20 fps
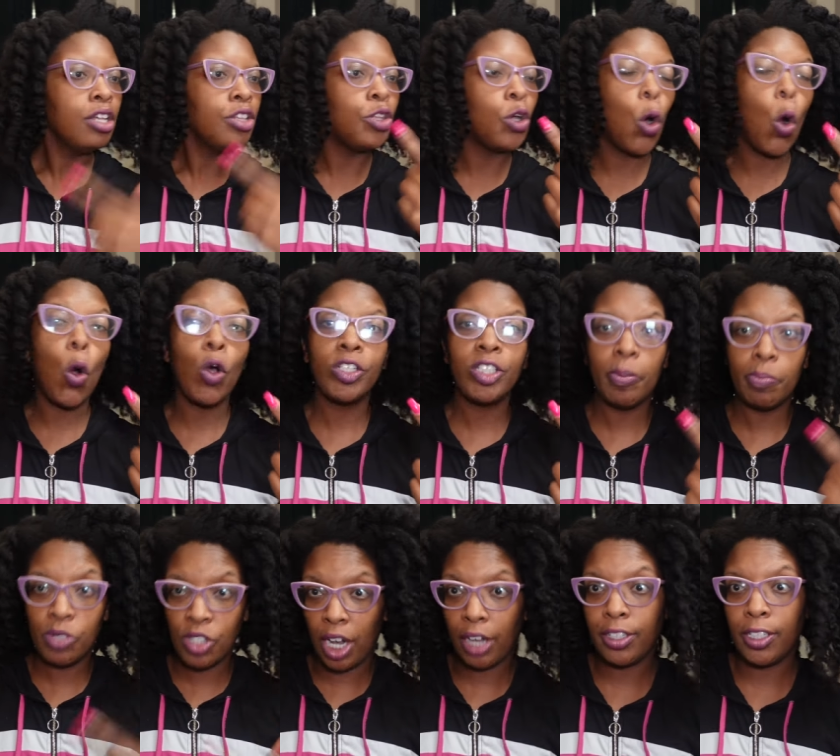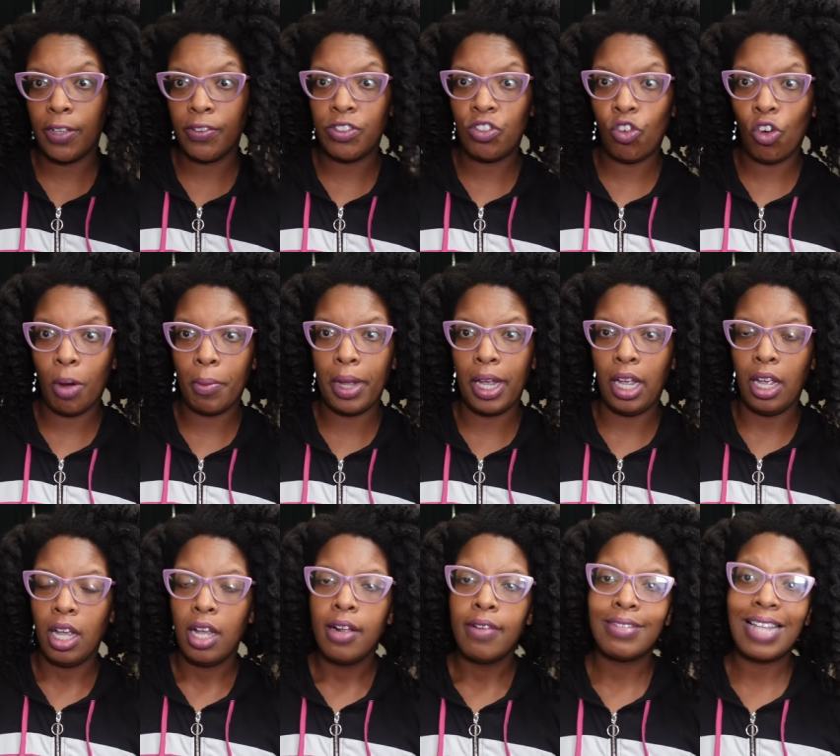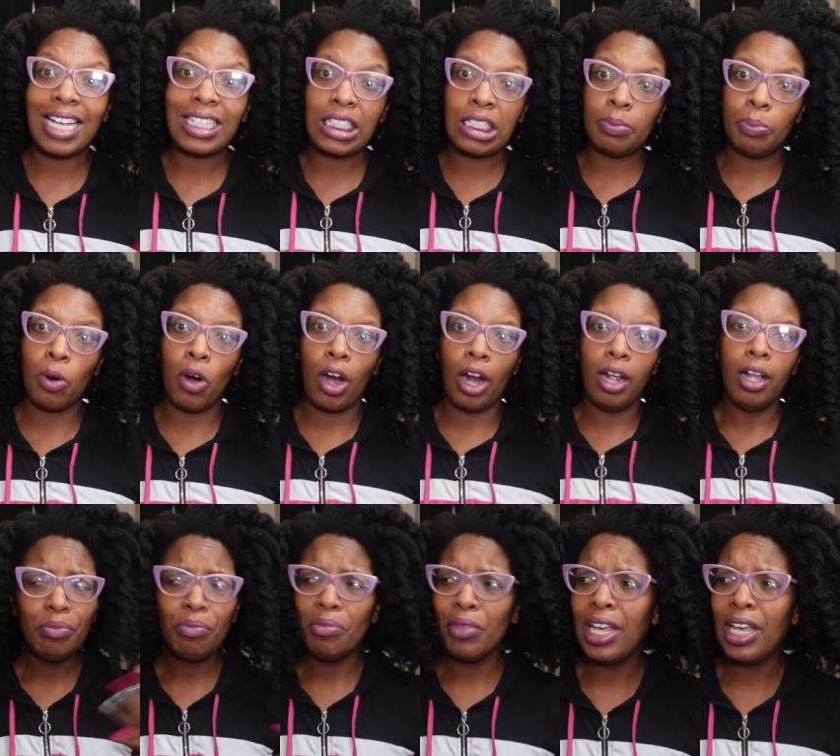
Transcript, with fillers: the course objectives for me. That's smart.